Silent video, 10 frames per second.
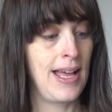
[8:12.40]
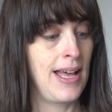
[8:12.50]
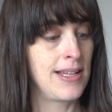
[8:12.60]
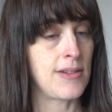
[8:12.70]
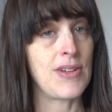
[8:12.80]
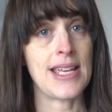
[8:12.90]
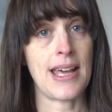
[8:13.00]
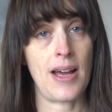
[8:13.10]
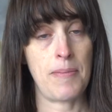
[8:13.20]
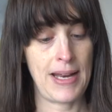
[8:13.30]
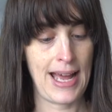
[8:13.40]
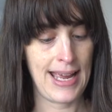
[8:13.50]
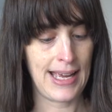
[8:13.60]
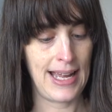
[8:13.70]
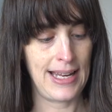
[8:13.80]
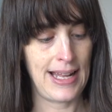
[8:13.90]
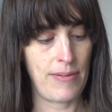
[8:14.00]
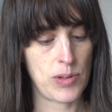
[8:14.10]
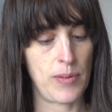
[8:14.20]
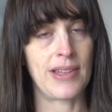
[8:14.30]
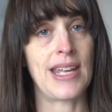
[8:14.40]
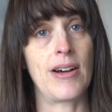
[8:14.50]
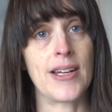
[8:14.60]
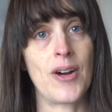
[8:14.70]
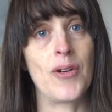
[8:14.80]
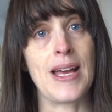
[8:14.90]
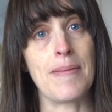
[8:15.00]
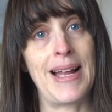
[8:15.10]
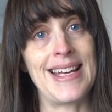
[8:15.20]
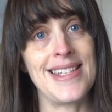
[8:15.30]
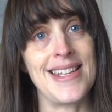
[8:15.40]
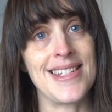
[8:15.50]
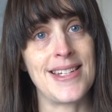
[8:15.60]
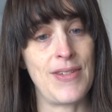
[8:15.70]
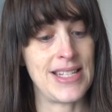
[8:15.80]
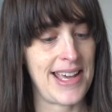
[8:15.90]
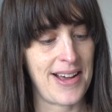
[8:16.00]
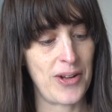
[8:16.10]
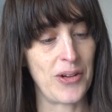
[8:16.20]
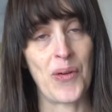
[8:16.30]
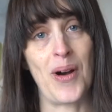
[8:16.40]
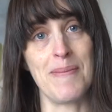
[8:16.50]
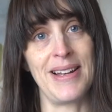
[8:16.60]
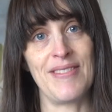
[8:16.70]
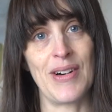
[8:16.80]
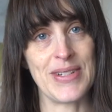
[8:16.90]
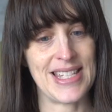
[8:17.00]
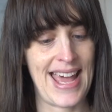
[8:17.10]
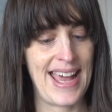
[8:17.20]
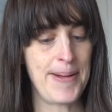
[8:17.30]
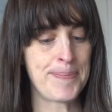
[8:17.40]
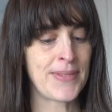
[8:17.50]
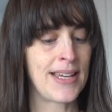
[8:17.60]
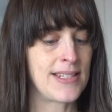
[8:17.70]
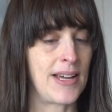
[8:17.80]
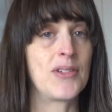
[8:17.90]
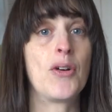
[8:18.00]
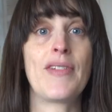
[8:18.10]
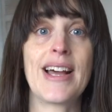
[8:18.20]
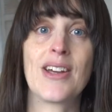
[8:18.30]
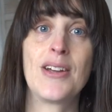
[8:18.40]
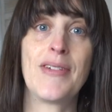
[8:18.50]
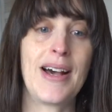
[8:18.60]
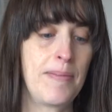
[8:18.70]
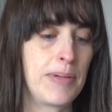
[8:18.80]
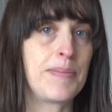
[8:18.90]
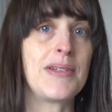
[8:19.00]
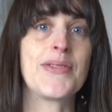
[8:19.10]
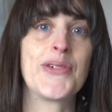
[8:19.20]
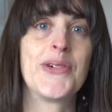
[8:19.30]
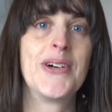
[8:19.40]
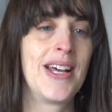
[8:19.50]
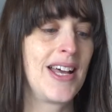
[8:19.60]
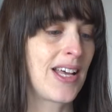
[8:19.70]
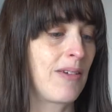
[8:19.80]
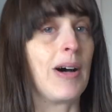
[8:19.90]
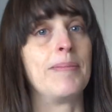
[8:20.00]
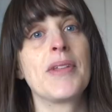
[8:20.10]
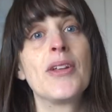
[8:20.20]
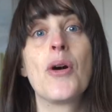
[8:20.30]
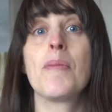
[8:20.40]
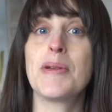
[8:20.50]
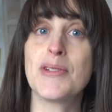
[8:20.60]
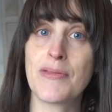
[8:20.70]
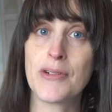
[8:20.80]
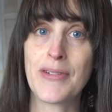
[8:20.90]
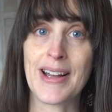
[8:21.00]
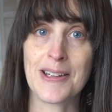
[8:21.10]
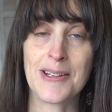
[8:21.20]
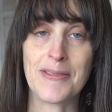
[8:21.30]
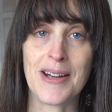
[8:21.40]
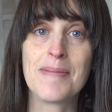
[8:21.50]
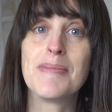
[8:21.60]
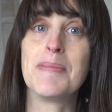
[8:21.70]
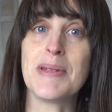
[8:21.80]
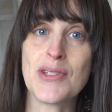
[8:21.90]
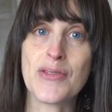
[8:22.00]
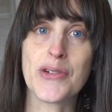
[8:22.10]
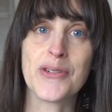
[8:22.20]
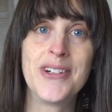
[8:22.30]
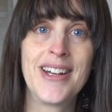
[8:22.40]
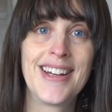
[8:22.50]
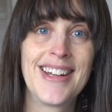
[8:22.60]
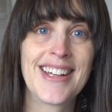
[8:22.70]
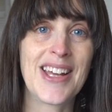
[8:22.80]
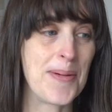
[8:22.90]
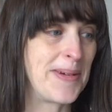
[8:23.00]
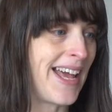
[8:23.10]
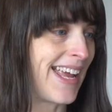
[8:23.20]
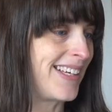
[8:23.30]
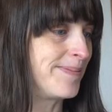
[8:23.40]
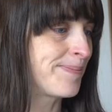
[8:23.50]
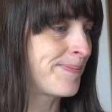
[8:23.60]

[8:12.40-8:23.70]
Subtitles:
to visit Copenhagen, and that was one of the iconic places to visit. I couldn't quite believe I was there. So not Vancouver, but beautiful. Well, not beautiful Vancouver, but beautiful Copenhagen.